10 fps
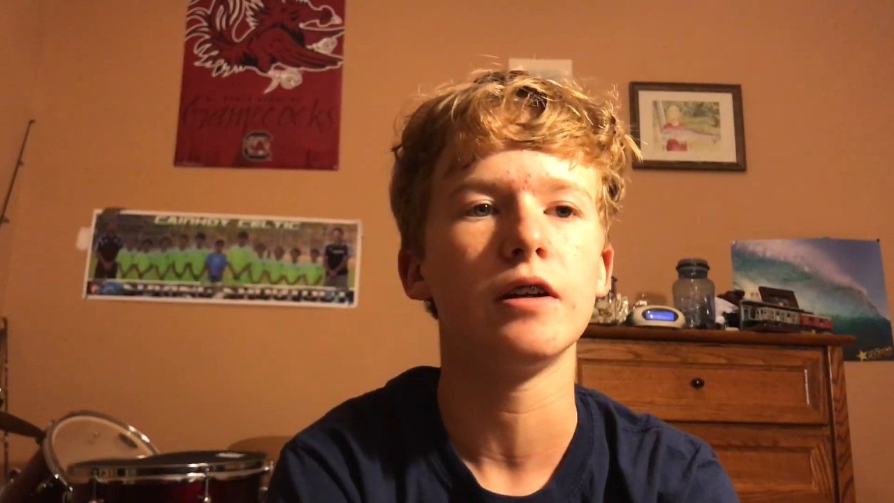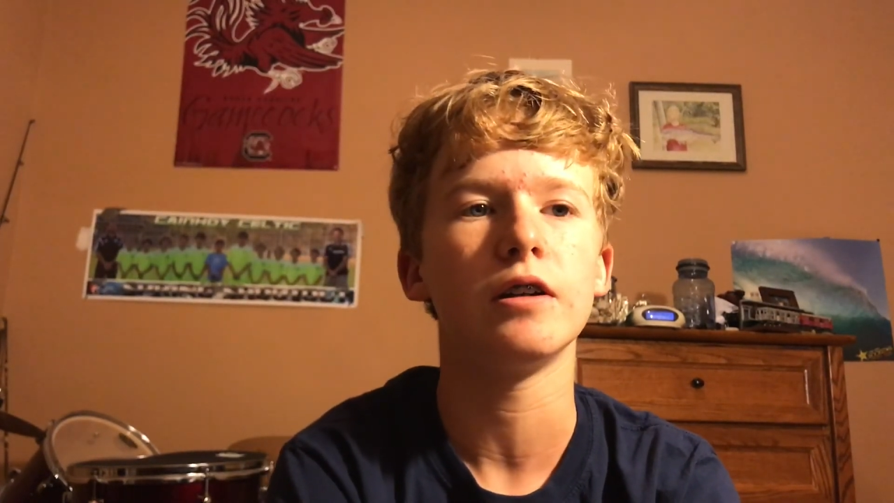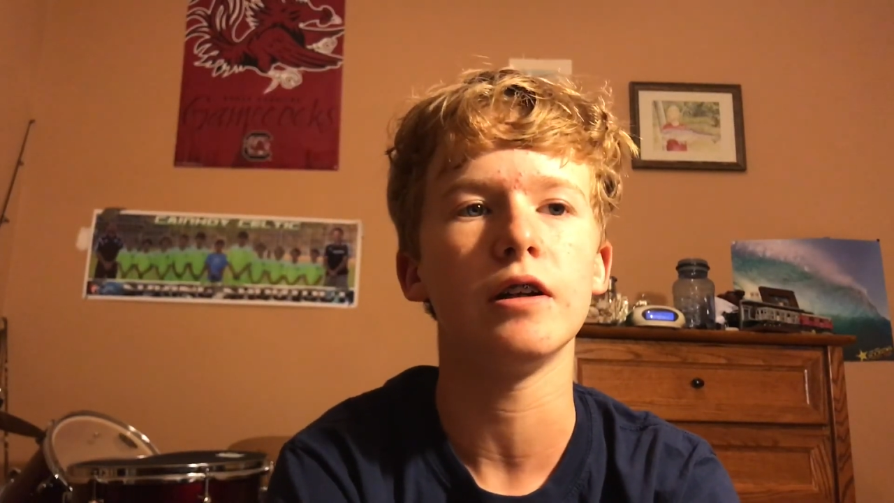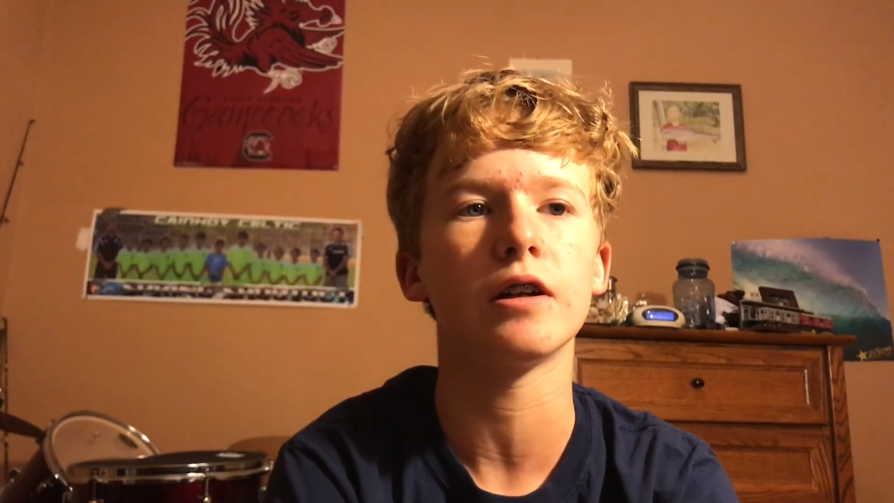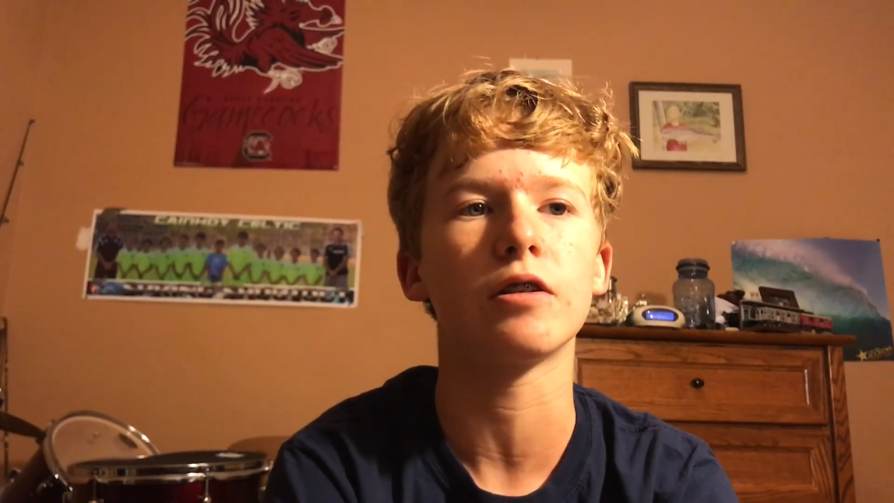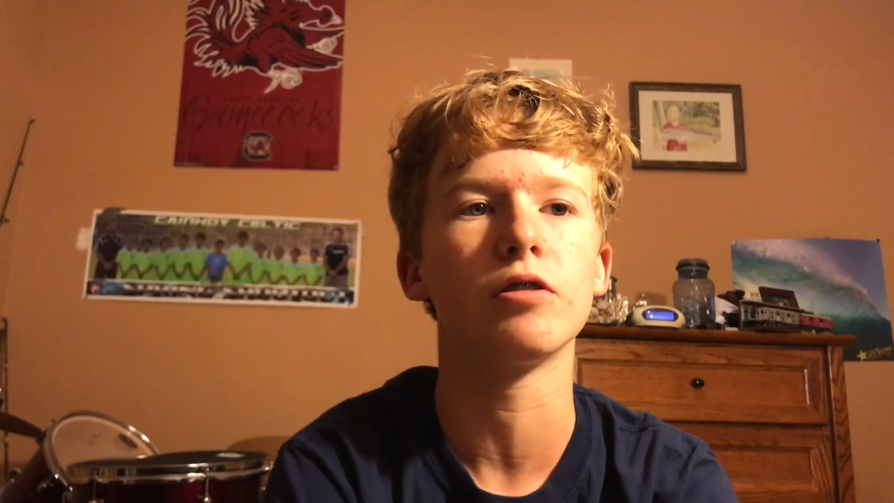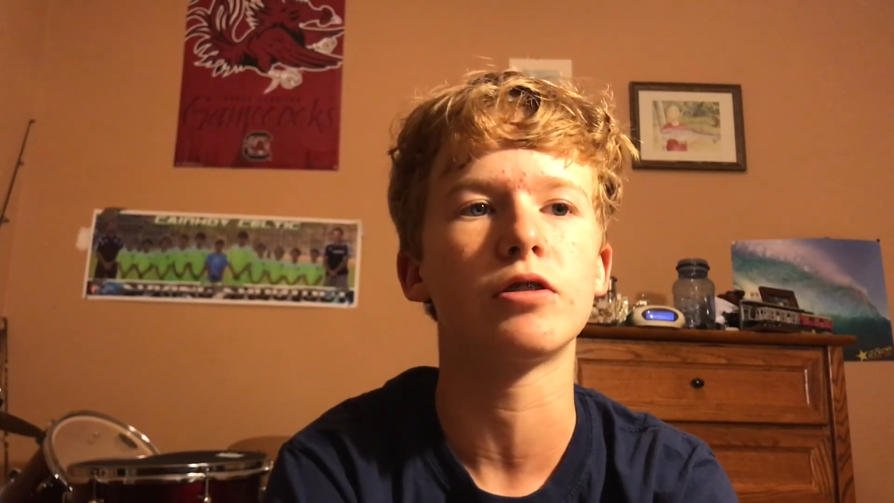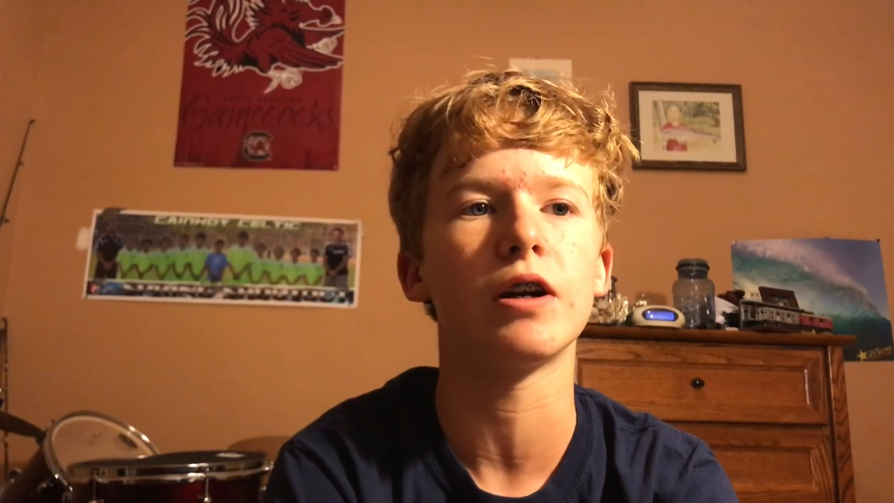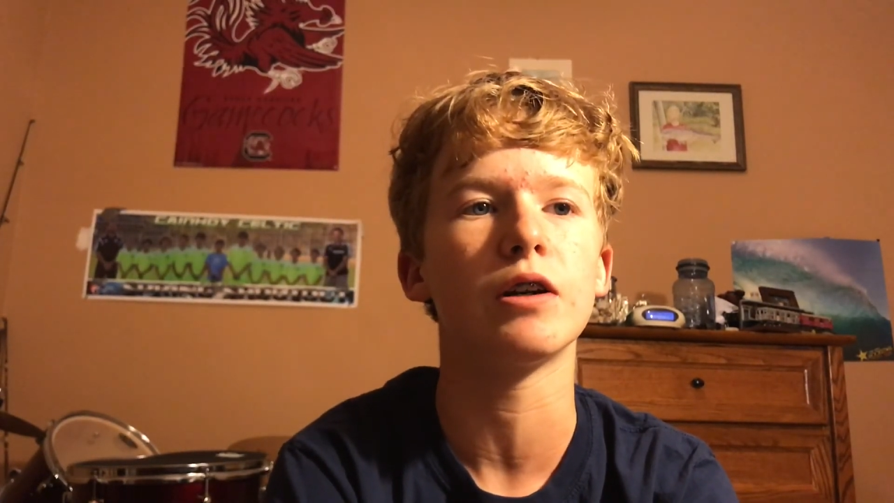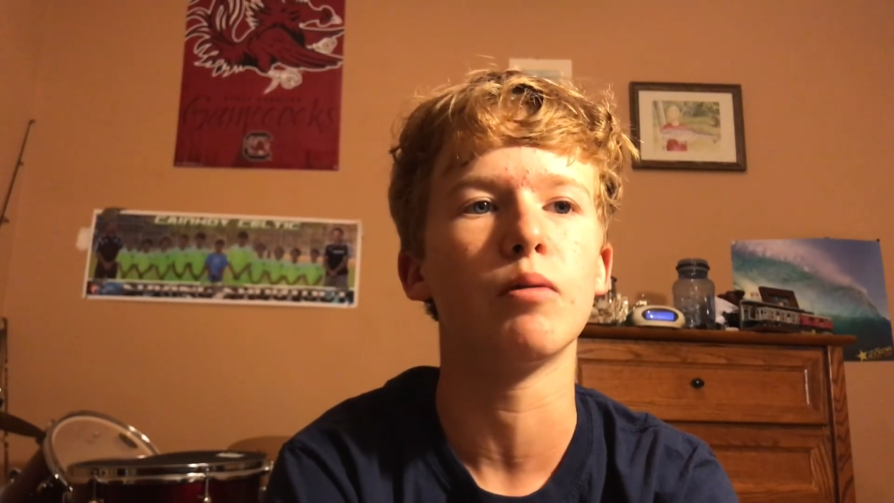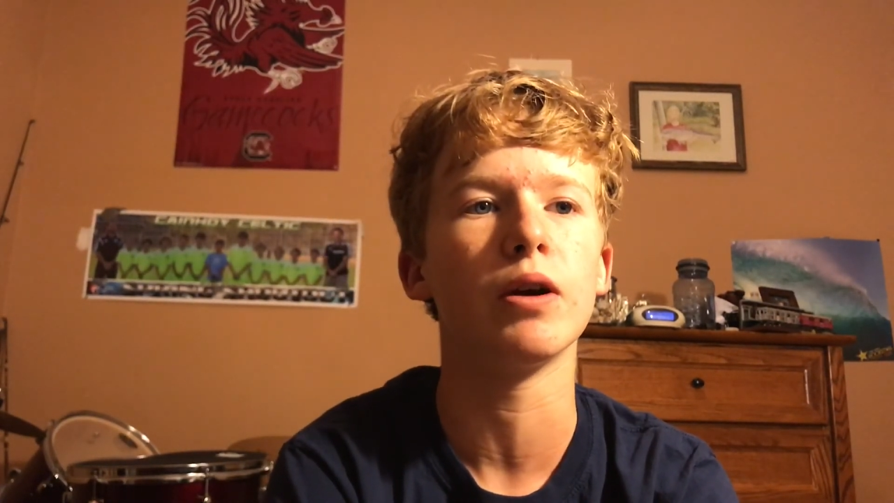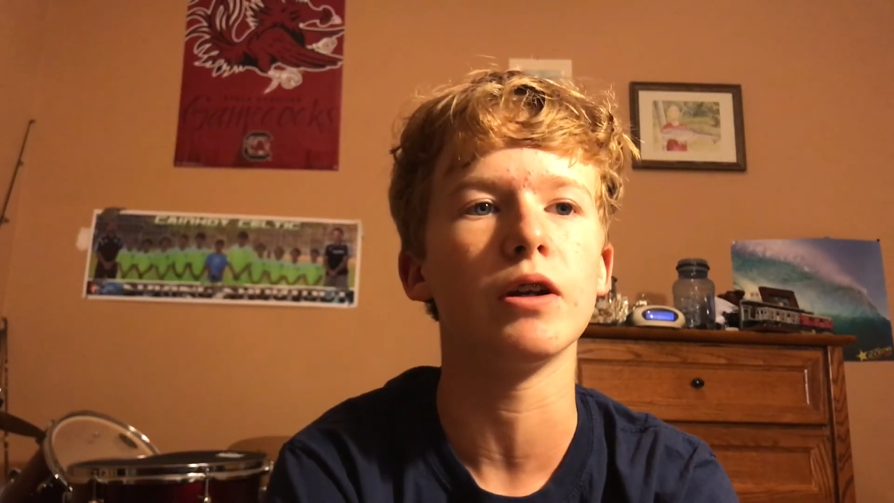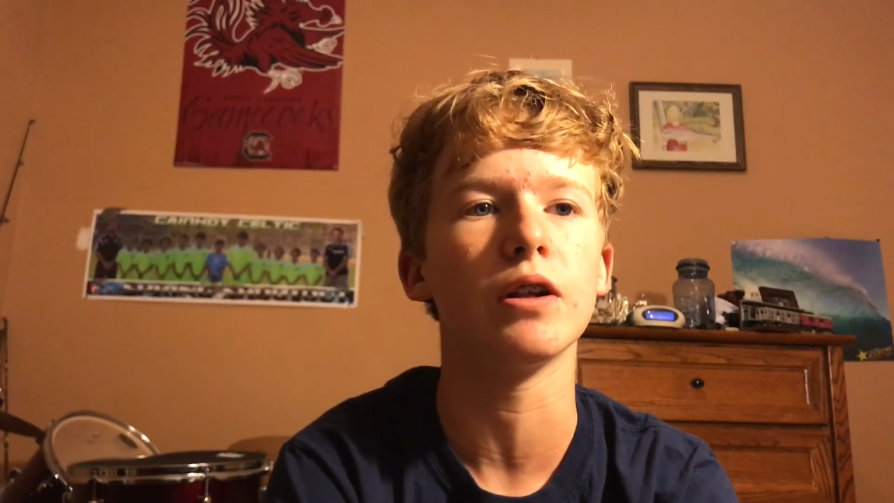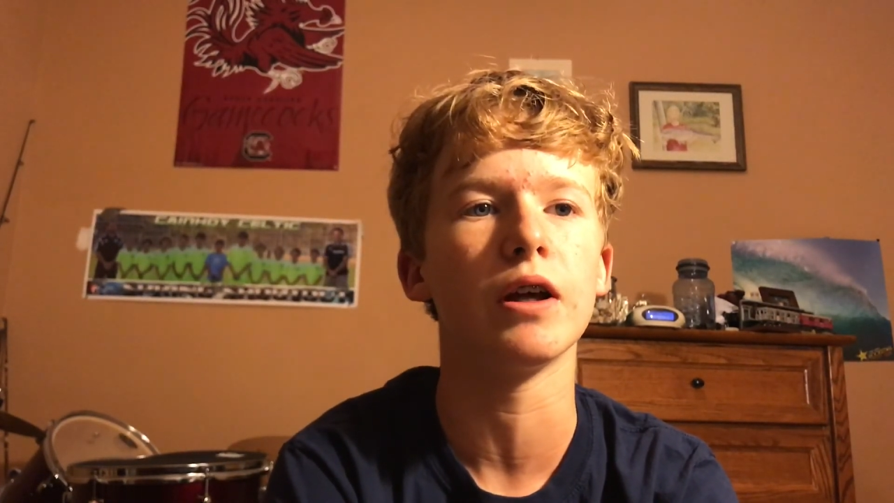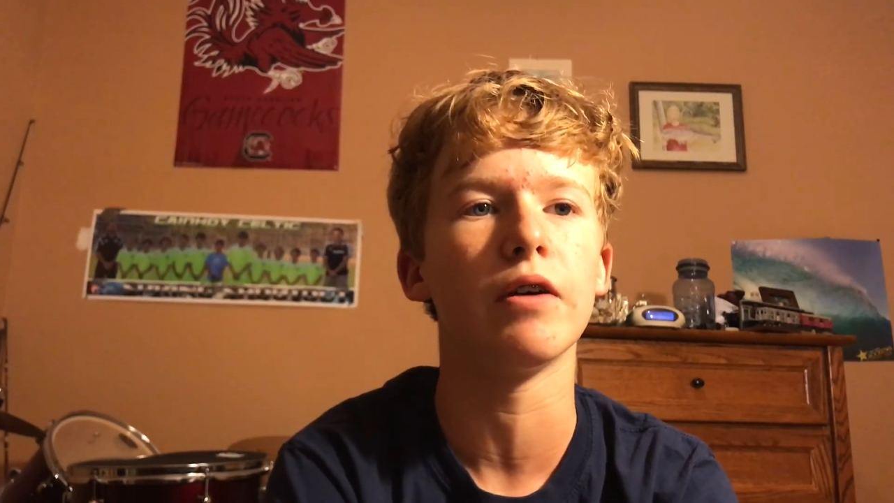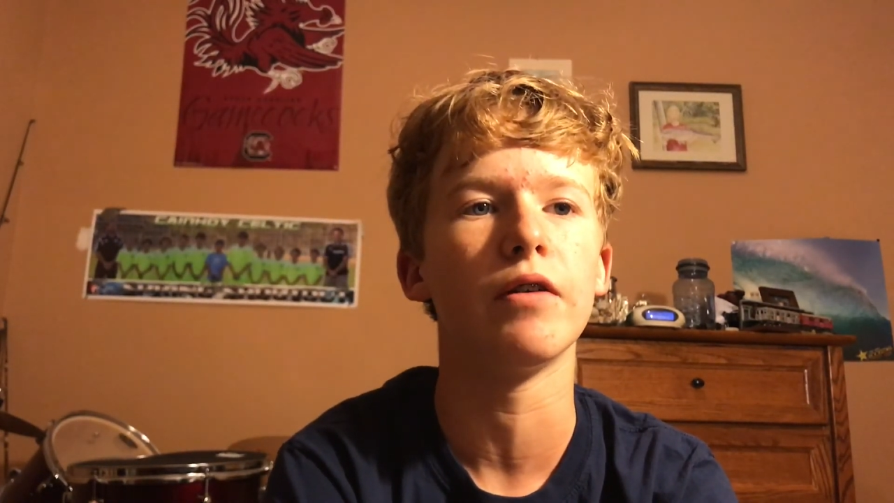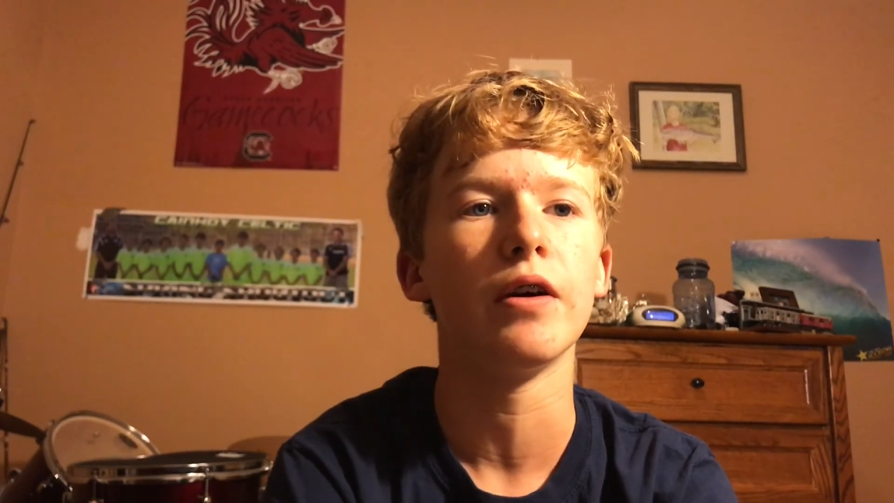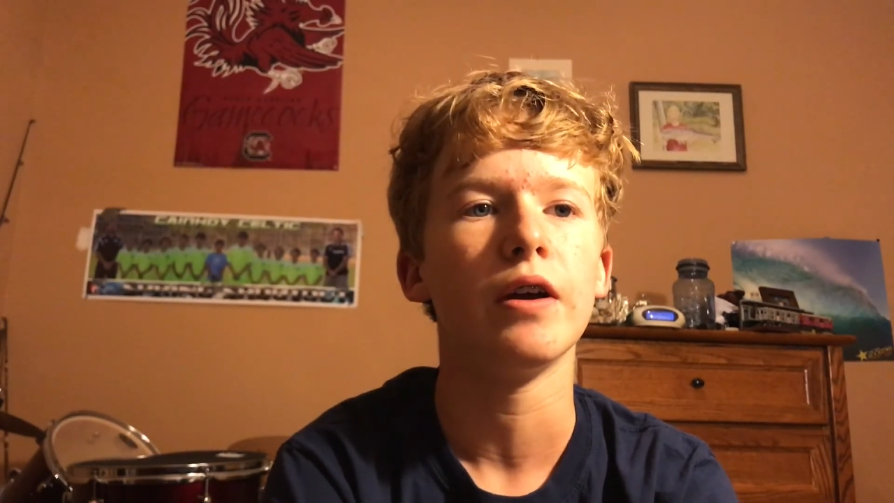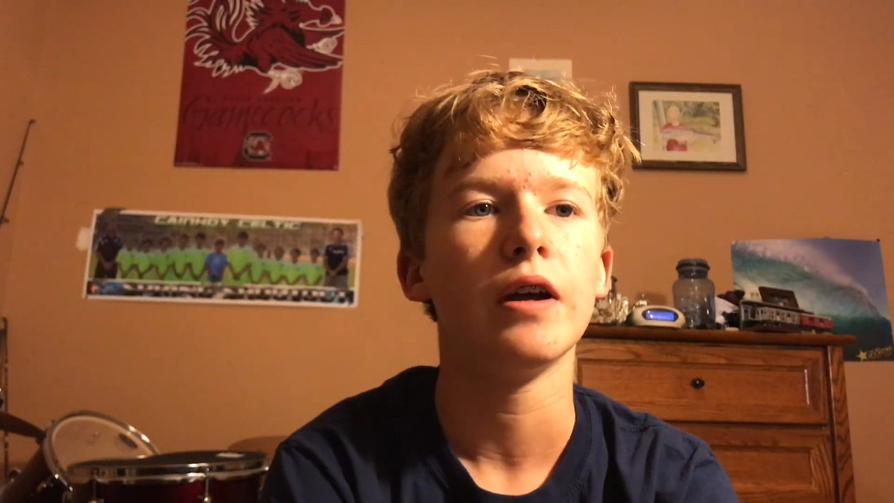She just goes straight to, where do you live?